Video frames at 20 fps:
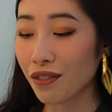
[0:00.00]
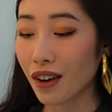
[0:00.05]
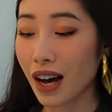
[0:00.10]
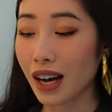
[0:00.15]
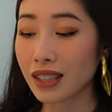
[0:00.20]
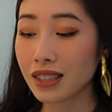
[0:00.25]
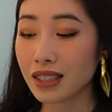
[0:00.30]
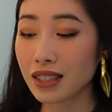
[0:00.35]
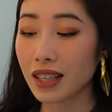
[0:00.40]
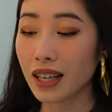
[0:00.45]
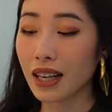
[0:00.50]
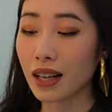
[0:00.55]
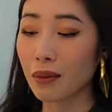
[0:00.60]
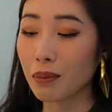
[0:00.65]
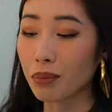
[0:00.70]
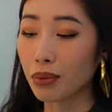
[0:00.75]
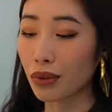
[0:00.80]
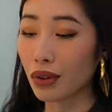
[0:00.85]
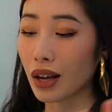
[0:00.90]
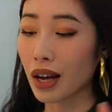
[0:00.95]

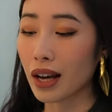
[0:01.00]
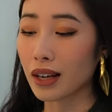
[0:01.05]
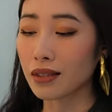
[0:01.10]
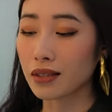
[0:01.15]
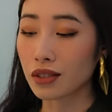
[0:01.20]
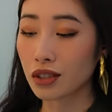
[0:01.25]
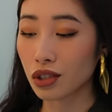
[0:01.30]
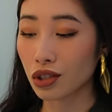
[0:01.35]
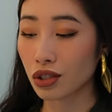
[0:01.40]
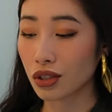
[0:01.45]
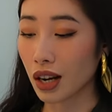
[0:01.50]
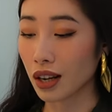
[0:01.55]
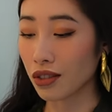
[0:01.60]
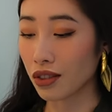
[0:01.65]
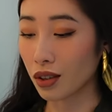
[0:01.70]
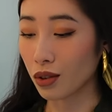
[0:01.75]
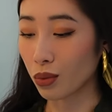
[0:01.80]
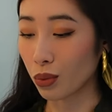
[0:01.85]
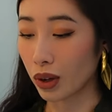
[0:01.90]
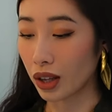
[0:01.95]
fascinating blend
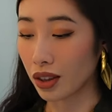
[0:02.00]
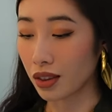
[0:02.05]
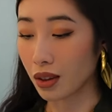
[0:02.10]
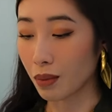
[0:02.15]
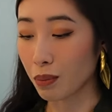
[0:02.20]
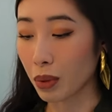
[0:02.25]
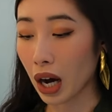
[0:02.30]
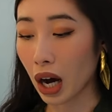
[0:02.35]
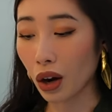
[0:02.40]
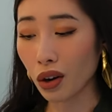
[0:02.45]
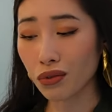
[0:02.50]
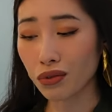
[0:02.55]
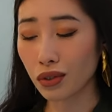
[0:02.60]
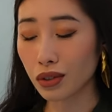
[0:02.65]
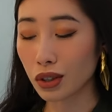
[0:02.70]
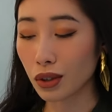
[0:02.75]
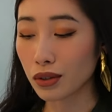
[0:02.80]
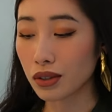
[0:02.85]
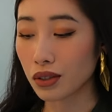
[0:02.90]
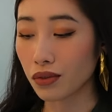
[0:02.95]
strengthened with the powerful
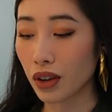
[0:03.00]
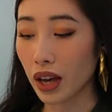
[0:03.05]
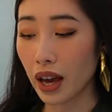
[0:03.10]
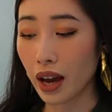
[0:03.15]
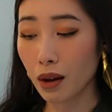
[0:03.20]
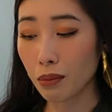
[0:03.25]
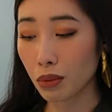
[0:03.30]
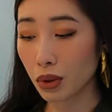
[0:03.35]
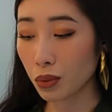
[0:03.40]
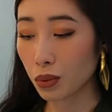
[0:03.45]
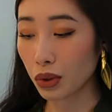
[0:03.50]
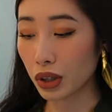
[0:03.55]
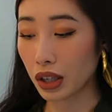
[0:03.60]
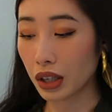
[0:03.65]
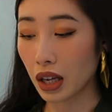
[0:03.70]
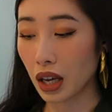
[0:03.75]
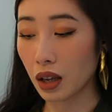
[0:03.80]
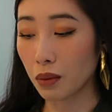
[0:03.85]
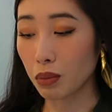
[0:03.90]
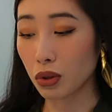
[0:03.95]
notes of
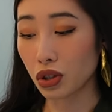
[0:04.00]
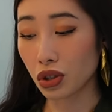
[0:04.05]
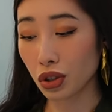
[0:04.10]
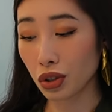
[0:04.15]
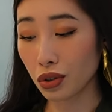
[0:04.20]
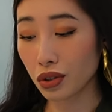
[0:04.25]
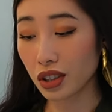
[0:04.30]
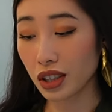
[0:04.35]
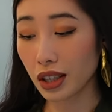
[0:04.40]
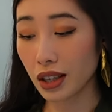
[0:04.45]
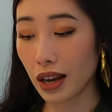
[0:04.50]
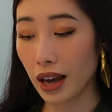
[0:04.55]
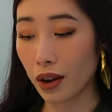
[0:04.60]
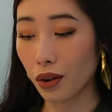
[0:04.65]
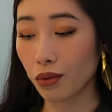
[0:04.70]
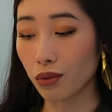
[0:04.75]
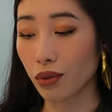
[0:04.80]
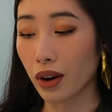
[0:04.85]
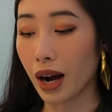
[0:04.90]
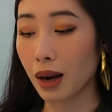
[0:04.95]
amberwood and patchouli
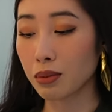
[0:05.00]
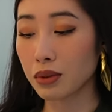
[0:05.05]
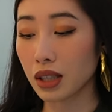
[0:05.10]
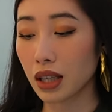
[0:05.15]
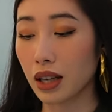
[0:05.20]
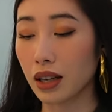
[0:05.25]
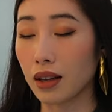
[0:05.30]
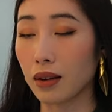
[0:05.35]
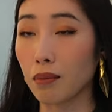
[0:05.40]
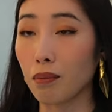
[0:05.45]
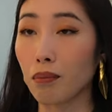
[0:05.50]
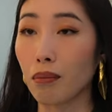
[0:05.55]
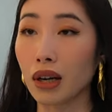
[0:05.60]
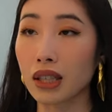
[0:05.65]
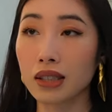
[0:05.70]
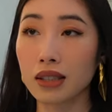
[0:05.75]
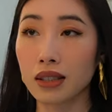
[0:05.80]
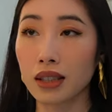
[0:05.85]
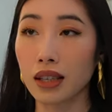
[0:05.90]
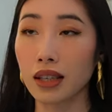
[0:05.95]
and wrapped in a
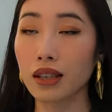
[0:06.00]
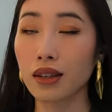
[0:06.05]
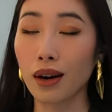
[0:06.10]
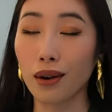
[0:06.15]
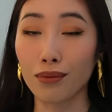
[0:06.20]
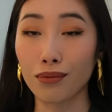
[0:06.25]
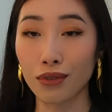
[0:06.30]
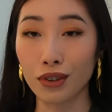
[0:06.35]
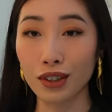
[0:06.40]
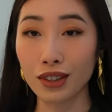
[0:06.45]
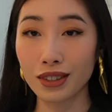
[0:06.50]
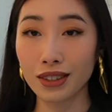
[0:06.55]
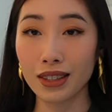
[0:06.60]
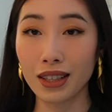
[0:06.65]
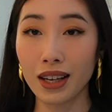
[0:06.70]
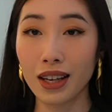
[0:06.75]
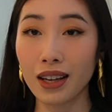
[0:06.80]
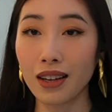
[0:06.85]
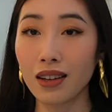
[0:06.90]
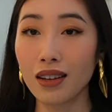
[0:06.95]
musky comfort.
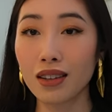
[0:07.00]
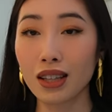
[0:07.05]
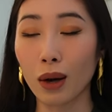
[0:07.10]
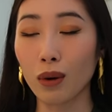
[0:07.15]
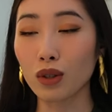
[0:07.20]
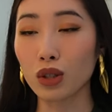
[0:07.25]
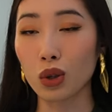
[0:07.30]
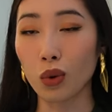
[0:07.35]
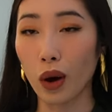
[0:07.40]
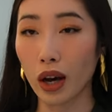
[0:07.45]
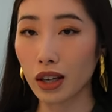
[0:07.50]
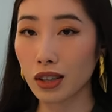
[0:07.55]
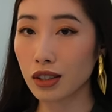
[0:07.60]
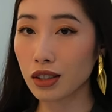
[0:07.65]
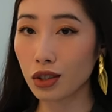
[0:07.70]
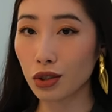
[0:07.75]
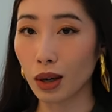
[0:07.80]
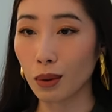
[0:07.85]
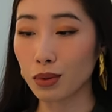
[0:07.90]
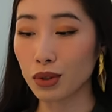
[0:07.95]
That was quite a
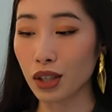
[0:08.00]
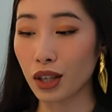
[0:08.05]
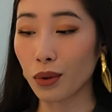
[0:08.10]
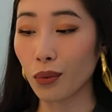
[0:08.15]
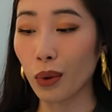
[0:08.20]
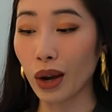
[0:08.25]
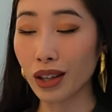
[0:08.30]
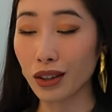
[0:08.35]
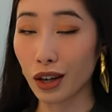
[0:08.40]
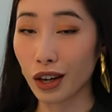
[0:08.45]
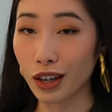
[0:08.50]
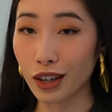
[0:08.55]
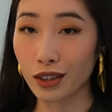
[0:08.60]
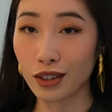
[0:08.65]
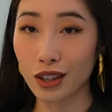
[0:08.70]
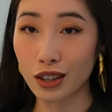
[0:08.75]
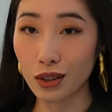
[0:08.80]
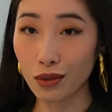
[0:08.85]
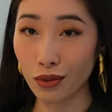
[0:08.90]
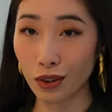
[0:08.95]
description, way longer
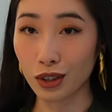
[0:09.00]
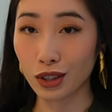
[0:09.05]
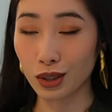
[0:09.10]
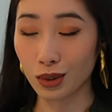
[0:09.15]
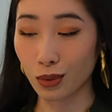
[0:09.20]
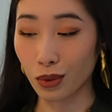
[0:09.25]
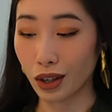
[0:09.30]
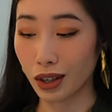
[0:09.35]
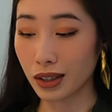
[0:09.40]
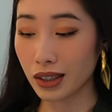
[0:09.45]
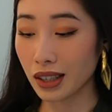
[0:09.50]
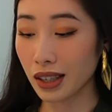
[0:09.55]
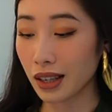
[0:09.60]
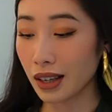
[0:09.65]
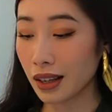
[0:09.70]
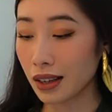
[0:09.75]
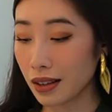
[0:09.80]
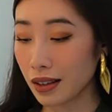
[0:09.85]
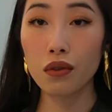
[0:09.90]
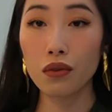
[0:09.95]
than the first one.
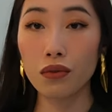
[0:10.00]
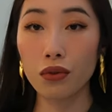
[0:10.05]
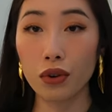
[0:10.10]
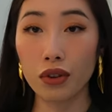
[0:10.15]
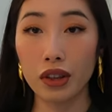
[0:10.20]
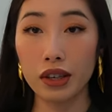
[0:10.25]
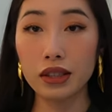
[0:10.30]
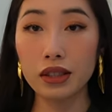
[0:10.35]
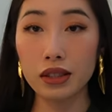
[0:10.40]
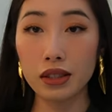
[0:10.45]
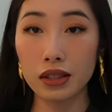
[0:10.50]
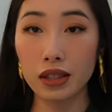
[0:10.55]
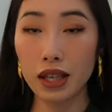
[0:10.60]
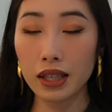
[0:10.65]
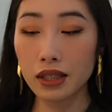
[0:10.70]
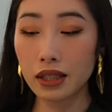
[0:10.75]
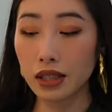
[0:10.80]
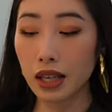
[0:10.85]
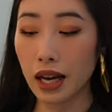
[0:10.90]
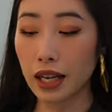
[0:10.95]
For this
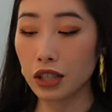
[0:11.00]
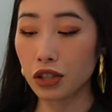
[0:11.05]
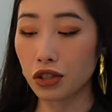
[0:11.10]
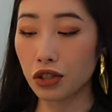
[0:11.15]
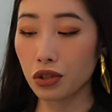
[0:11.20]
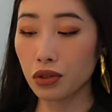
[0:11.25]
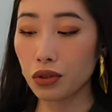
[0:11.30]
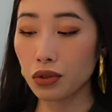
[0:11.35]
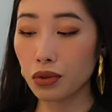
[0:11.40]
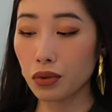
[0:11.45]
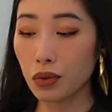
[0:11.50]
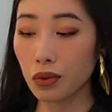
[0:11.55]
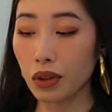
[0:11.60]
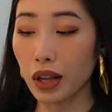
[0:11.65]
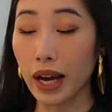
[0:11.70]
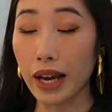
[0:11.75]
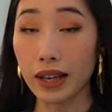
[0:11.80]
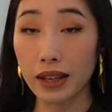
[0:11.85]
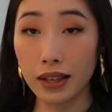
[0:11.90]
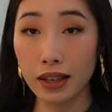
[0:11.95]
scent, I do
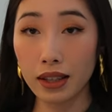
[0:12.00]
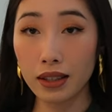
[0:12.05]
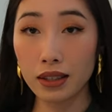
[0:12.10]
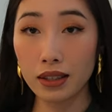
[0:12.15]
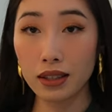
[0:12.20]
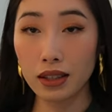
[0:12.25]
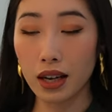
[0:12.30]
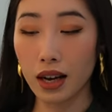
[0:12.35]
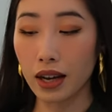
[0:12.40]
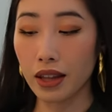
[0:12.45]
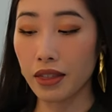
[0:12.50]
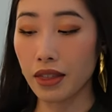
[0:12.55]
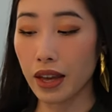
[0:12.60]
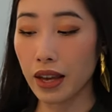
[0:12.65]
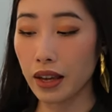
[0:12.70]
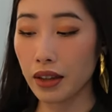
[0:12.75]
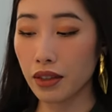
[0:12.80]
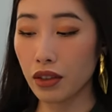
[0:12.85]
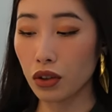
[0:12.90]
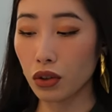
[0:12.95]
like it. I
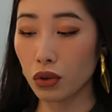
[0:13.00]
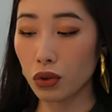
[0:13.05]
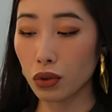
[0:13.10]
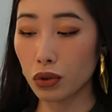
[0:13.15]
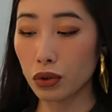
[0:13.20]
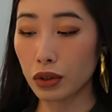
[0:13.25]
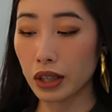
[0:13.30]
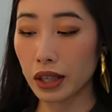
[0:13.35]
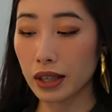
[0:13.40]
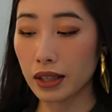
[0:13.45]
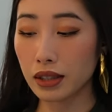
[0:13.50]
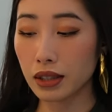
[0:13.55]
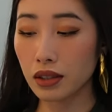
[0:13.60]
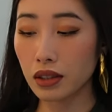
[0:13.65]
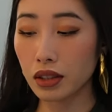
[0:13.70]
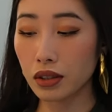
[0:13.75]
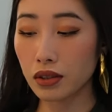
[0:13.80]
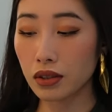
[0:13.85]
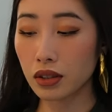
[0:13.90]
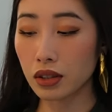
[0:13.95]
think the oud is a
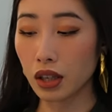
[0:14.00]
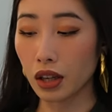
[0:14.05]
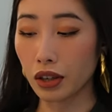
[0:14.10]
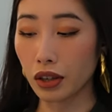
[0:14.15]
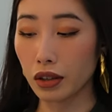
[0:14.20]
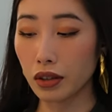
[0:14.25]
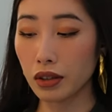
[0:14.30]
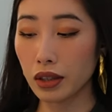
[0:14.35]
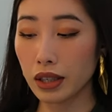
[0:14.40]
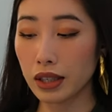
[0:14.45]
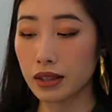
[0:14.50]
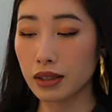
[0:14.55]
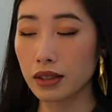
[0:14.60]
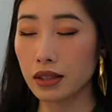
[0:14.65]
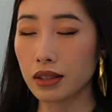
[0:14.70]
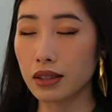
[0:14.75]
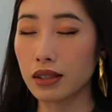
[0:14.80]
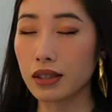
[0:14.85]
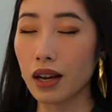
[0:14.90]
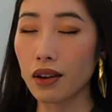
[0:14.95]
little subtle.
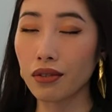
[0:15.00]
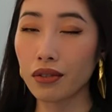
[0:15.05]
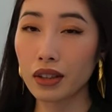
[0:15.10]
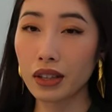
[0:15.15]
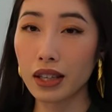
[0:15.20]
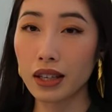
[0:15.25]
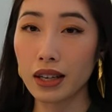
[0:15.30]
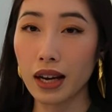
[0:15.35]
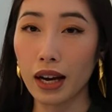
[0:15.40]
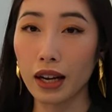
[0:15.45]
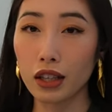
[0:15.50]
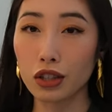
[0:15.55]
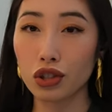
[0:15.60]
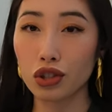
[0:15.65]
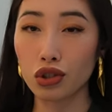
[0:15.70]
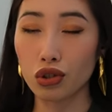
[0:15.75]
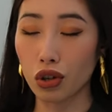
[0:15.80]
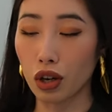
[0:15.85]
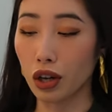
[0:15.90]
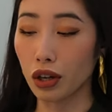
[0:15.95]
It's definitely not a
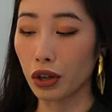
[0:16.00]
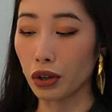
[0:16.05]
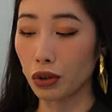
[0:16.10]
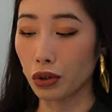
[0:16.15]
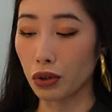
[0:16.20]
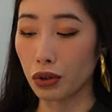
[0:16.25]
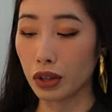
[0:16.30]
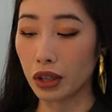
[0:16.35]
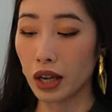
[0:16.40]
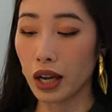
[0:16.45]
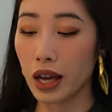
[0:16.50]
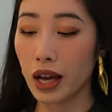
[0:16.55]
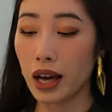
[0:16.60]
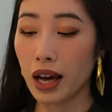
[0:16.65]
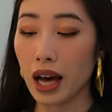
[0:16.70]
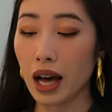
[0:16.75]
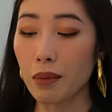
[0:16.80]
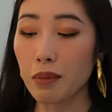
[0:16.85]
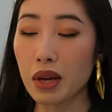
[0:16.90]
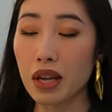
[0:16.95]
strong oud.
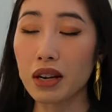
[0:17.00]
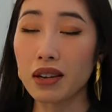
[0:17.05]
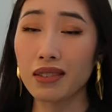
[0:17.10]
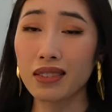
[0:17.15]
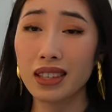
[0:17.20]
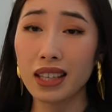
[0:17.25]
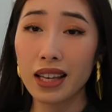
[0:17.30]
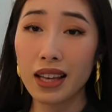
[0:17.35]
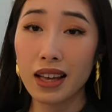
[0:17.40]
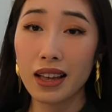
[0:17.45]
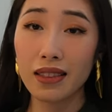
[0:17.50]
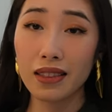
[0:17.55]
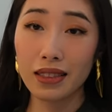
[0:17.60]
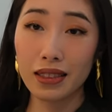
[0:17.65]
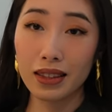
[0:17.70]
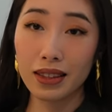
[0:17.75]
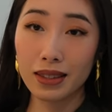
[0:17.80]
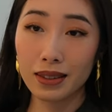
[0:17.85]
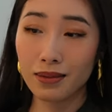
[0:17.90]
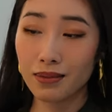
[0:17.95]
I mean,
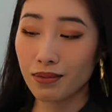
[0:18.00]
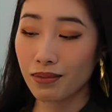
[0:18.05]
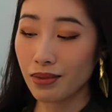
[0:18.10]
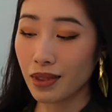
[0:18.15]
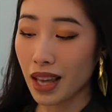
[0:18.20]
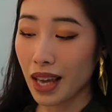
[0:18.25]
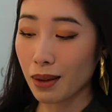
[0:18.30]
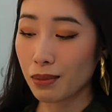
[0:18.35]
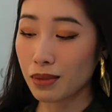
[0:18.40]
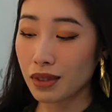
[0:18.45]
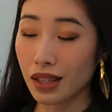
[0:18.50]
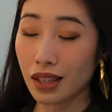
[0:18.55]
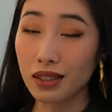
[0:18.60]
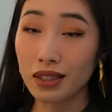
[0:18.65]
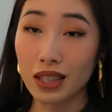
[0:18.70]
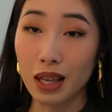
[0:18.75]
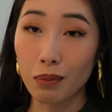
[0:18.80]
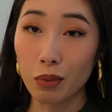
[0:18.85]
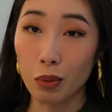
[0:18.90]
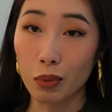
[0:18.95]
the name does
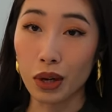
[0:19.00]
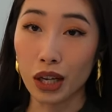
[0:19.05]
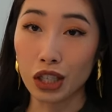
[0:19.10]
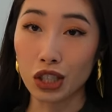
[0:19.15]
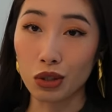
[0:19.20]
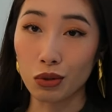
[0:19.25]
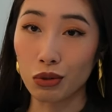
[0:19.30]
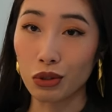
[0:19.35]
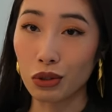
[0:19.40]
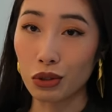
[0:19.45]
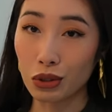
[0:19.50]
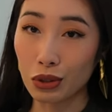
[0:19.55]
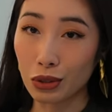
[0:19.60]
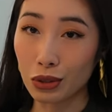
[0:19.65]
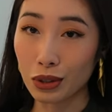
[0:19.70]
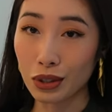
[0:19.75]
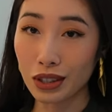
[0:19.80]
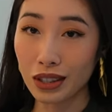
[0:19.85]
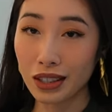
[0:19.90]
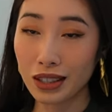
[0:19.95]
say Perpetual
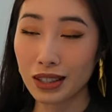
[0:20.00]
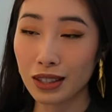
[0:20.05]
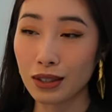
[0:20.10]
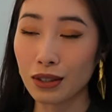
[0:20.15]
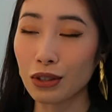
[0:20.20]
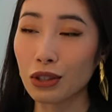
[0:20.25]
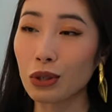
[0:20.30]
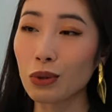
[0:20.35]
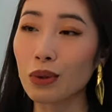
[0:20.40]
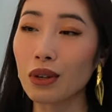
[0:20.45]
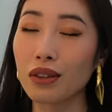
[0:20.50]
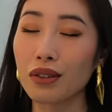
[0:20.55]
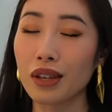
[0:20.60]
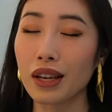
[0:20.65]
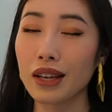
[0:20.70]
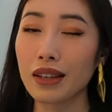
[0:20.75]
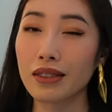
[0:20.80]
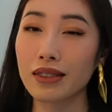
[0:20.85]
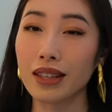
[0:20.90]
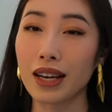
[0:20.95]
Oud, so you would
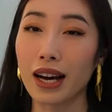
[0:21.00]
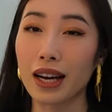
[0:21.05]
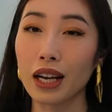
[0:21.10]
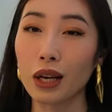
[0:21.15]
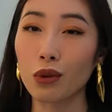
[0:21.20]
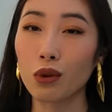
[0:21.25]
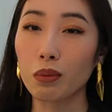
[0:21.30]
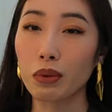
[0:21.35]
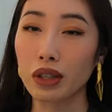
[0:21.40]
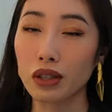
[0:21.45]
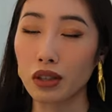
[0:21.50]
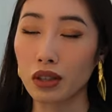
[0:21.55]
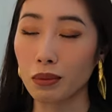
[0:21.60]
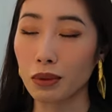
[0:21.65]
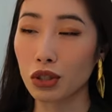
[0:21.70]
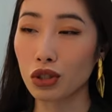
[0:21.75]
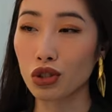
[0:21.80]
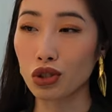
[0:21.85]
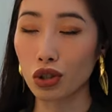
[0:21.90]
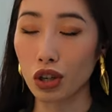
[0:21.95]
think that it would be a little
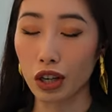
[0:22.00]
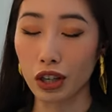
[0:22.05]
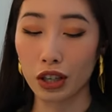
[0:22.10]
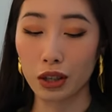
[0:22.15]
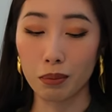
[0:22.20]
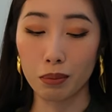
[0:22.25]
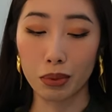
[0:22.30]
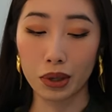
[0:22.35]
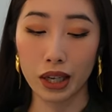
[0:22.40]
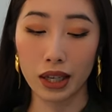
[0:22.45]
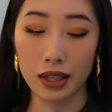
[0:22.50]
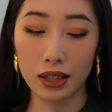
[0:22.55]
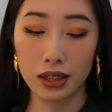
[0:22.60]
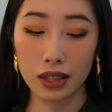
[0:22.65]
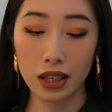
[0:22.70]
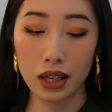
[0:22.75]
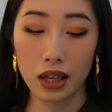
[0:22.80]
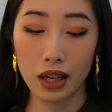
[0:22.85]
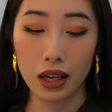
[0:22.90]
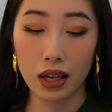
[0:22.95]
bit stronger,
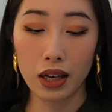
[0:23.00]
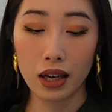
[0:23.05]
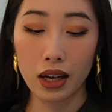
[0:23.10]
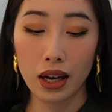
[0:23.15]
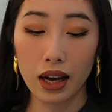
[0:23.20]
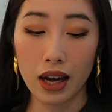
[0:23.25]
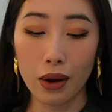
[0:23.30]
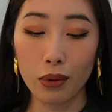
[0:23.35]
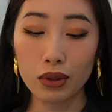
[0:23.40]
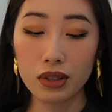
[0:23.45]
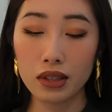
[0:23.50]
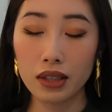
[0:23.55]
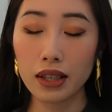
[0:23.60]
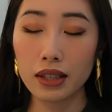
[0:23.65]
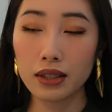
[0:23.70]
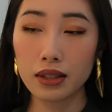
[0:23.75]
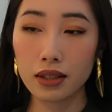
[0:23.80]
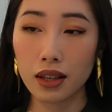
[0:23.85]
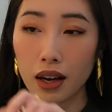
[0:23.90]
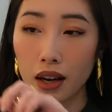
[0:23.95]
but I would say
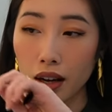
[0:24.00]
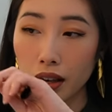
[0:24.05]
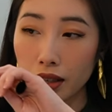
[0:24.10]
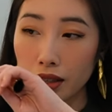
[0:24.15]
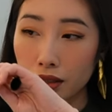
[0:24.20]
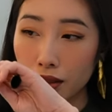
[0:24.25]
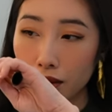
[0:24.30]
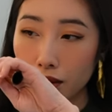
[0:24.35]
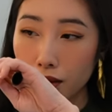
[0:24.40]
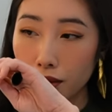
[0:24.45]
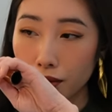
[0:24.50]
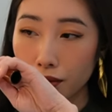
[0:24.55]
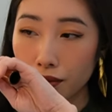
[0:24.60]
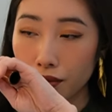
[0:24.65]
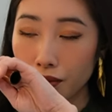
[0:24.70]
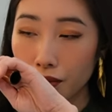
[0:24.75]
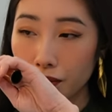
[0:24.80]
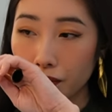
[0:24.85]
it's kind of